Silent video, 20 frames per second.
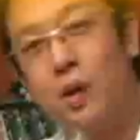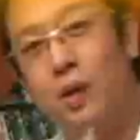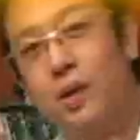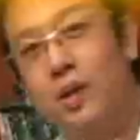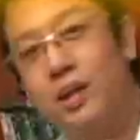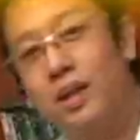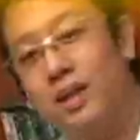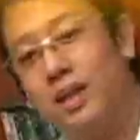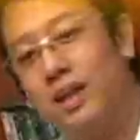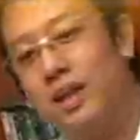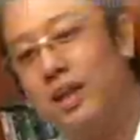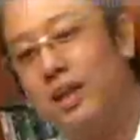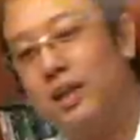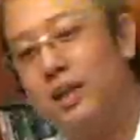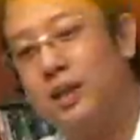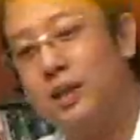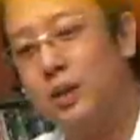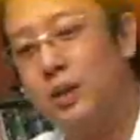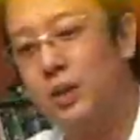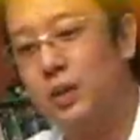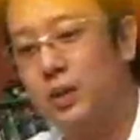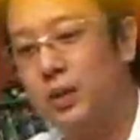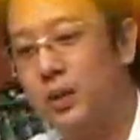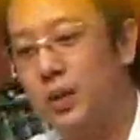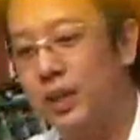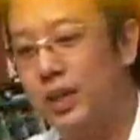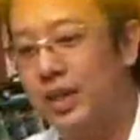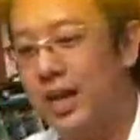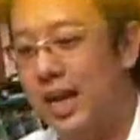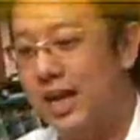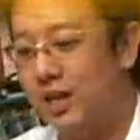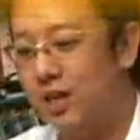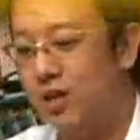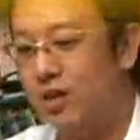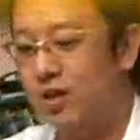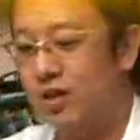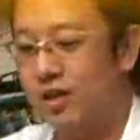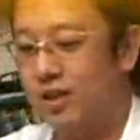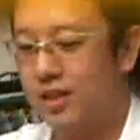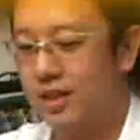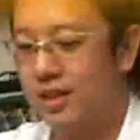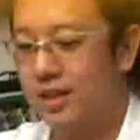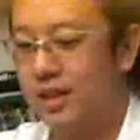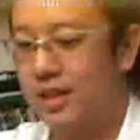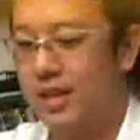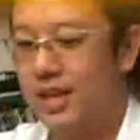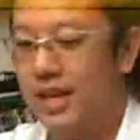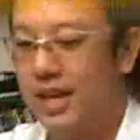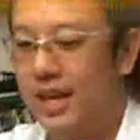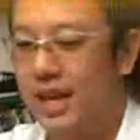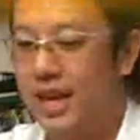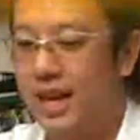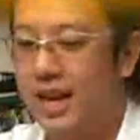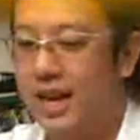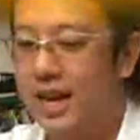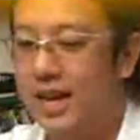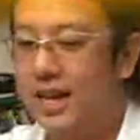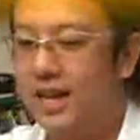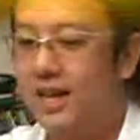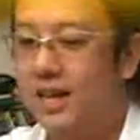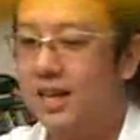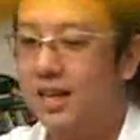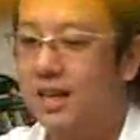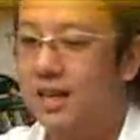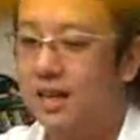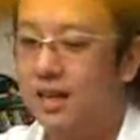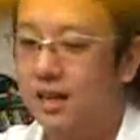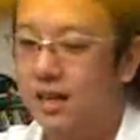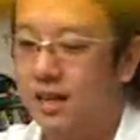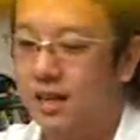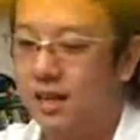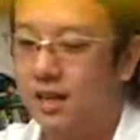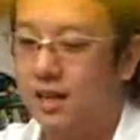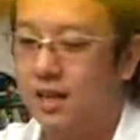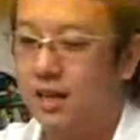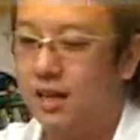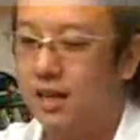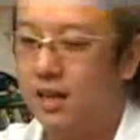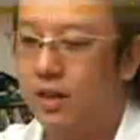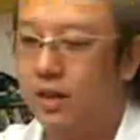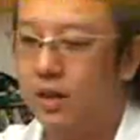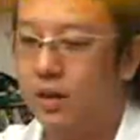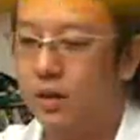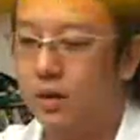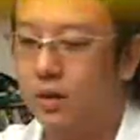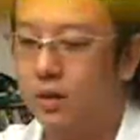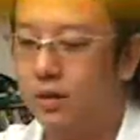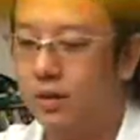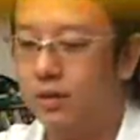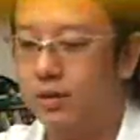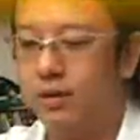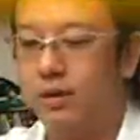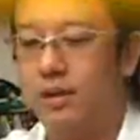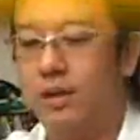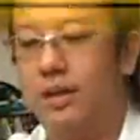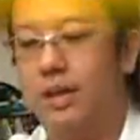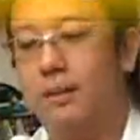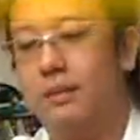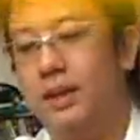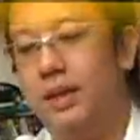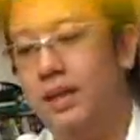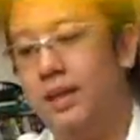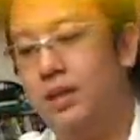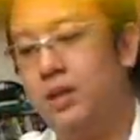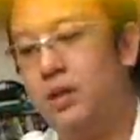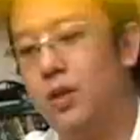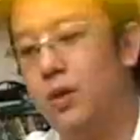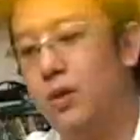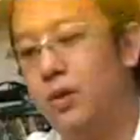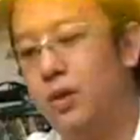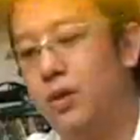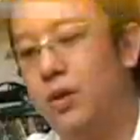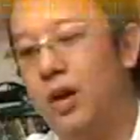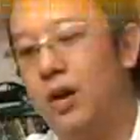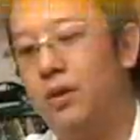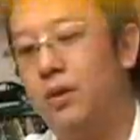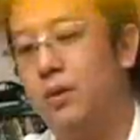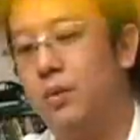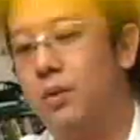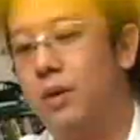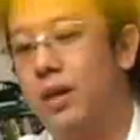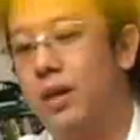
though to attach, and let me show you how it